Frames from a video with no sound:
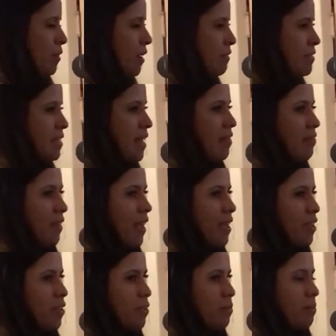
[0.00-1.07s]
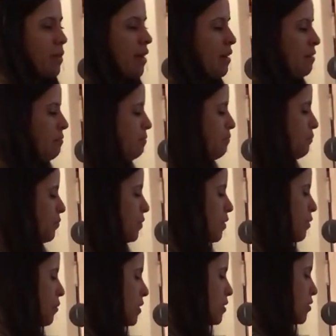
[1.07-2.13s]
I've said thank you, but
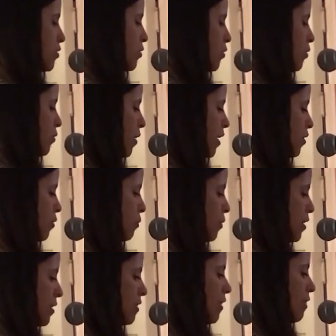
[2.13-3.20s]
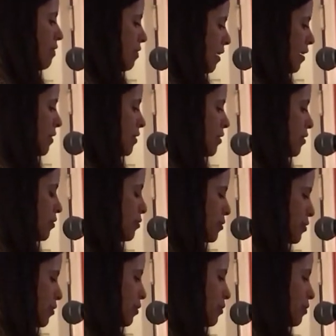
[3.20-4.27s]
there is no greater word than thank you,
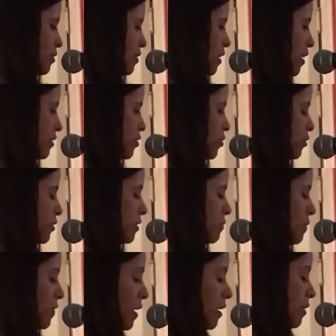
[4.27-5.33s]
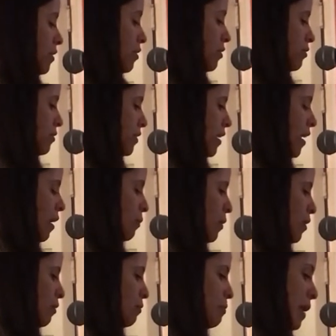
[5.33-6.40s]
so I told him thank you, and I
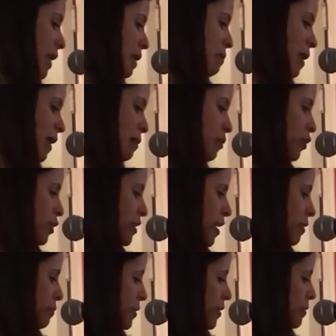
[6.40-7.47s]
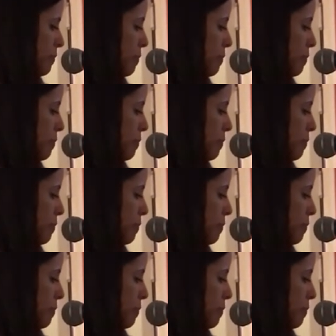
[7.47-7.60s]
will many, many more times.